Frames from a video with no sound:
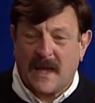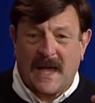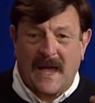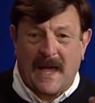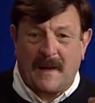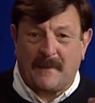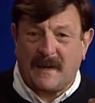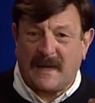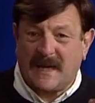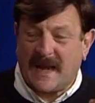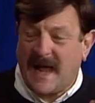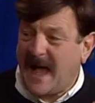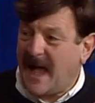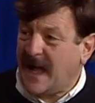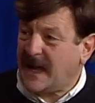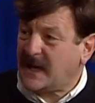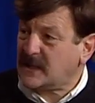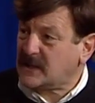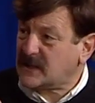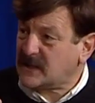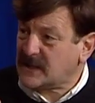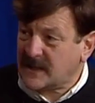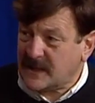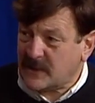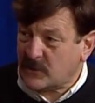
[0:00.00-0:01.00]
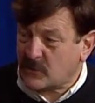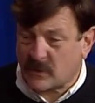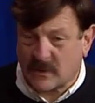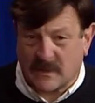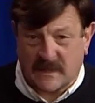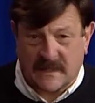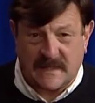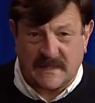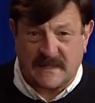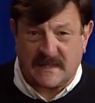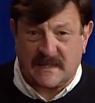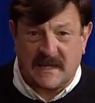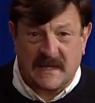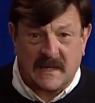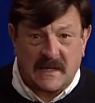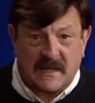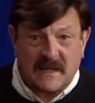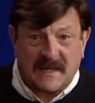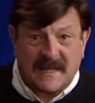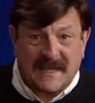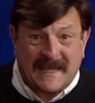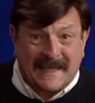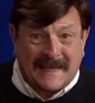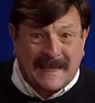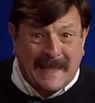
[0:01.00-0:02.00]
I mean, I literally
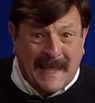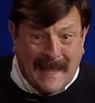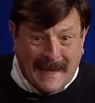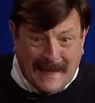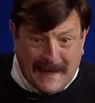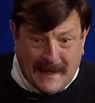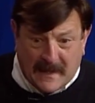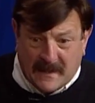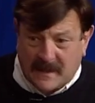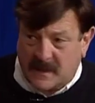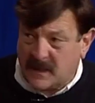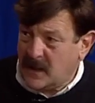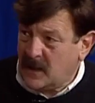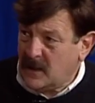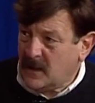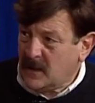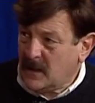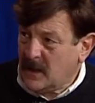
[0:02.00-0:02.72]
didn't get it.